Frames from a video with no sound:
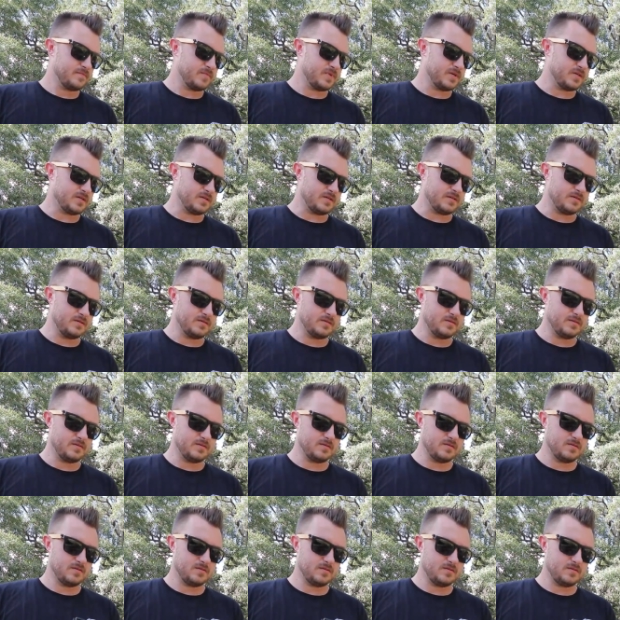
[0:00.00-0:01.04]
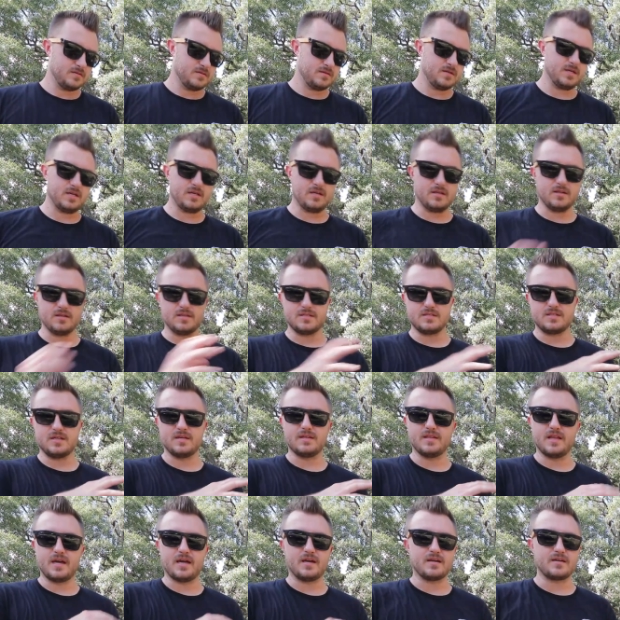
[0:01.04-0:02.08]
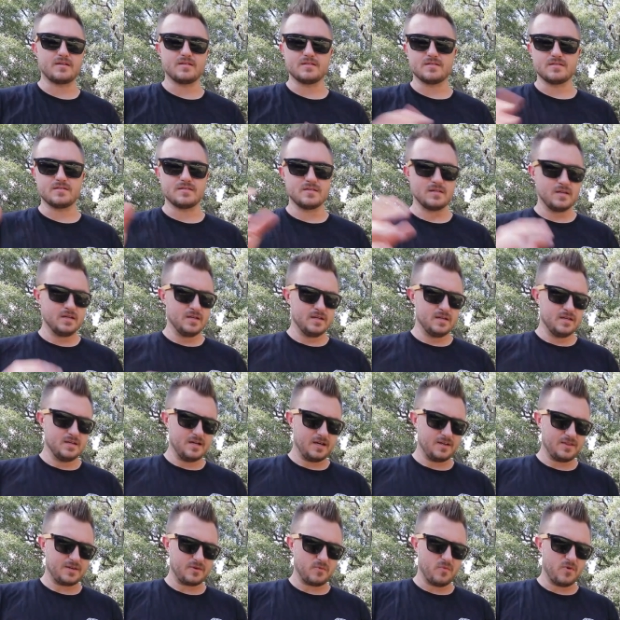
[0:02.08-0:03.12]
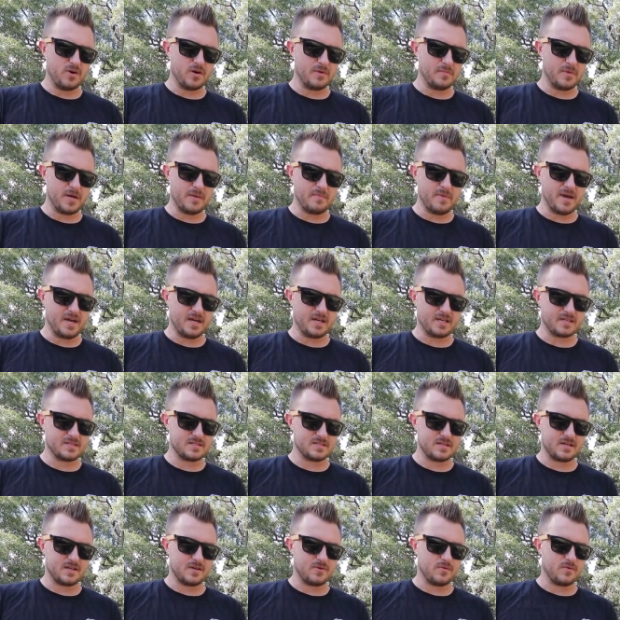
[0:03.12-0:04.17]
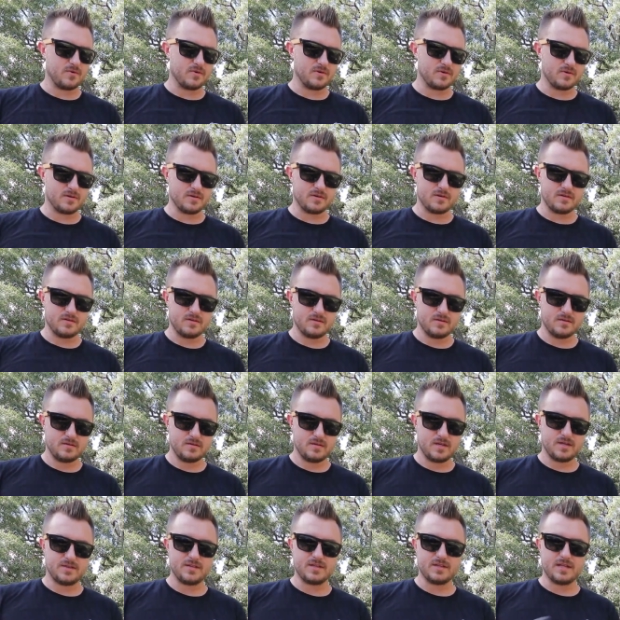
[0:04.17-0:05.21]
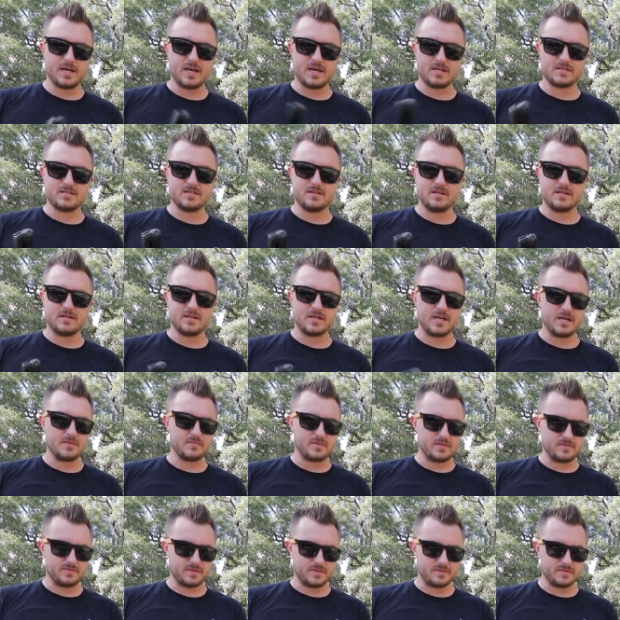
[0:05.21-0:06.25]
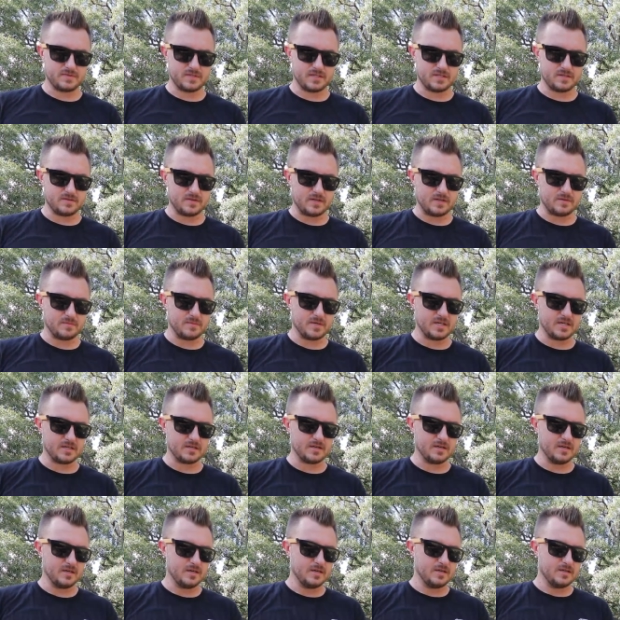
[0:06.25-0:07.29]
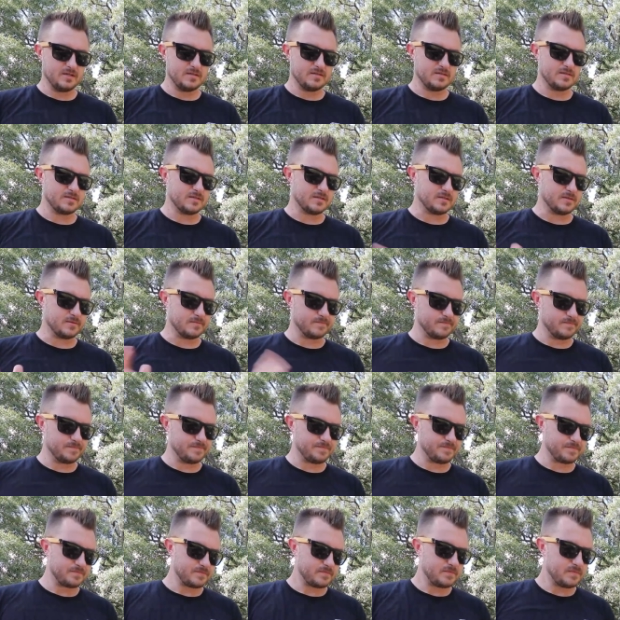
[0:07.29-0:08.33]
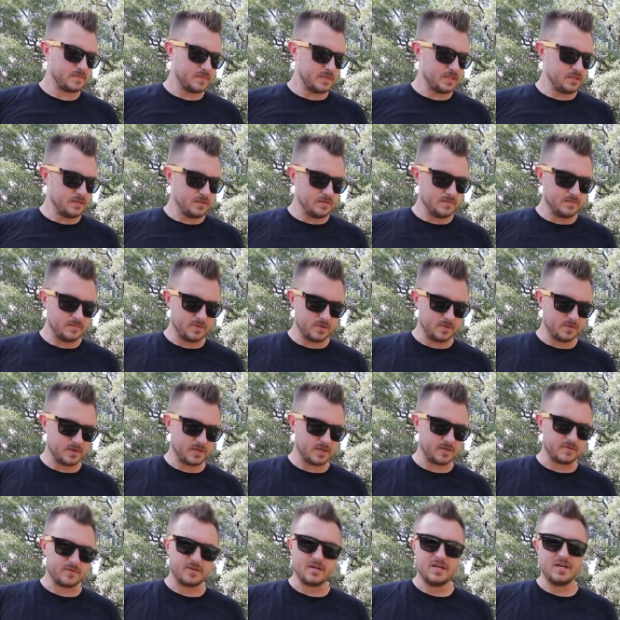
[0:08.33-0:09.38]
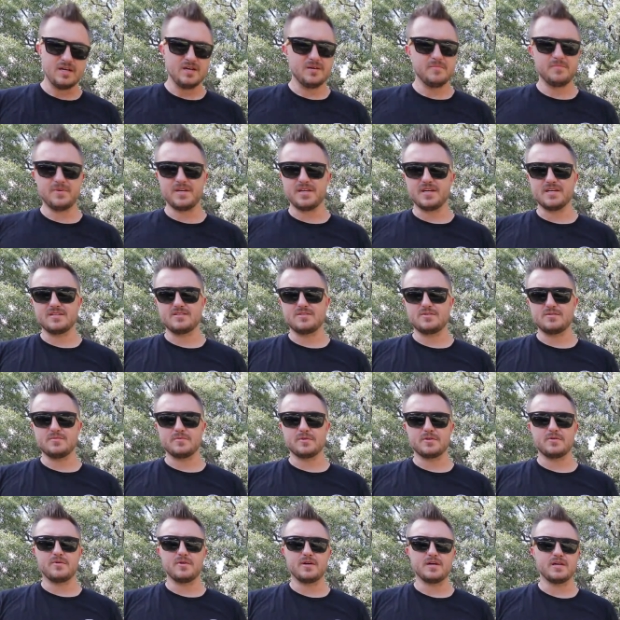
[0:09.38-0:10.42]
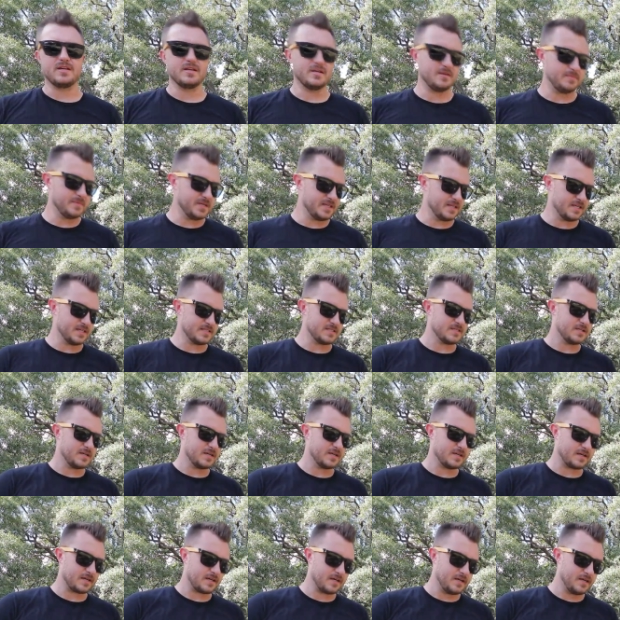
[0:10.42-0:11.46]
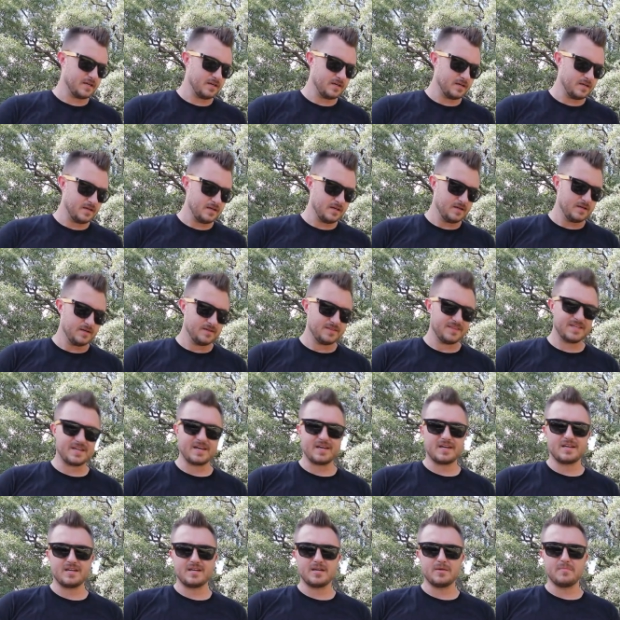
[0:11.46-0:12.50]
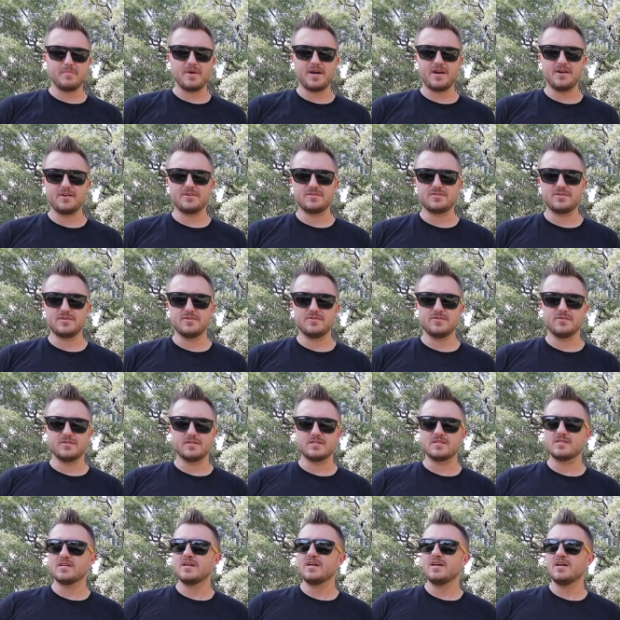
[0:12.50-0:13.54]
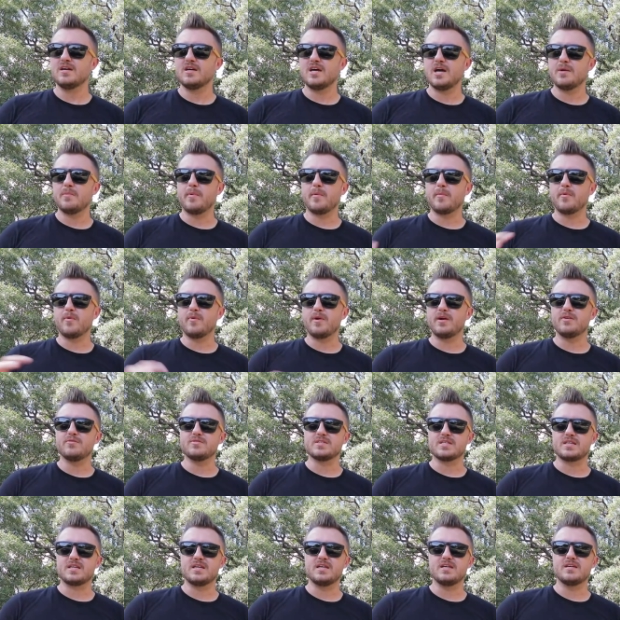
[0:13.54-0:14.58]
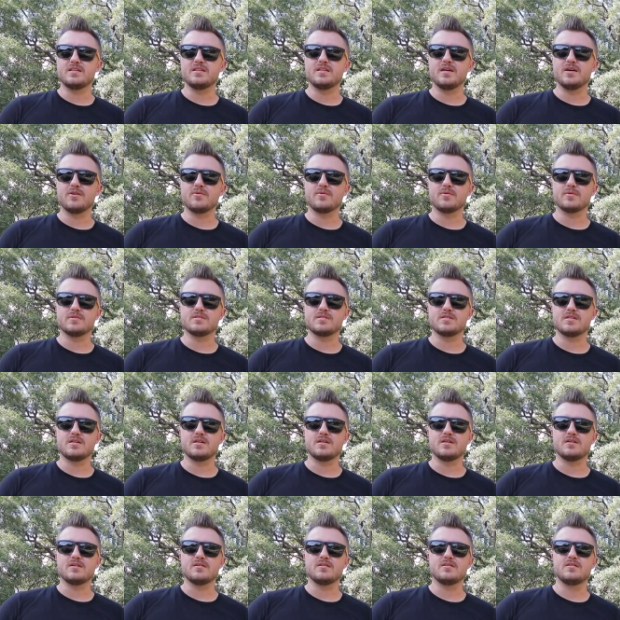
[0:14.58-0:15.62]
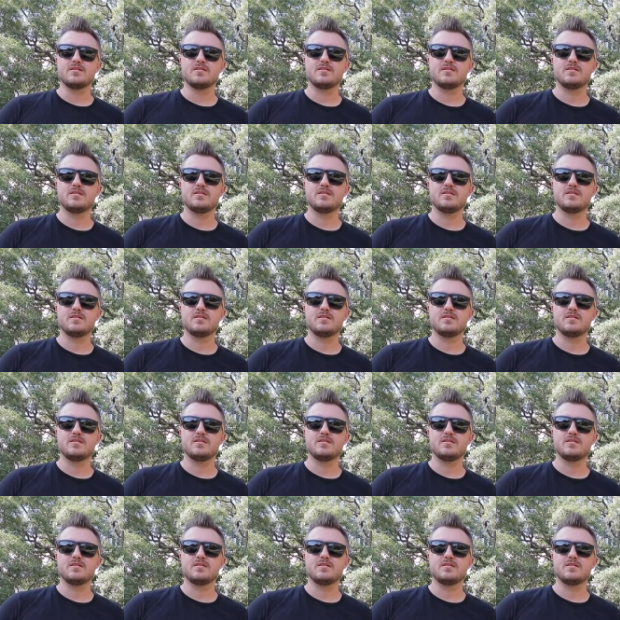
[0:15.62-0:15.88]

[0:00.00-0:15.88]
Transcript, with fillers: but at least on that, because I think one of my mags that I ordered, I think they accidentally gave me a 15 round mag. So, but whatever. But yeah, that's super quiet. I mean, that's like, thing I could compare it to is I remember when I was a kid, there was uh,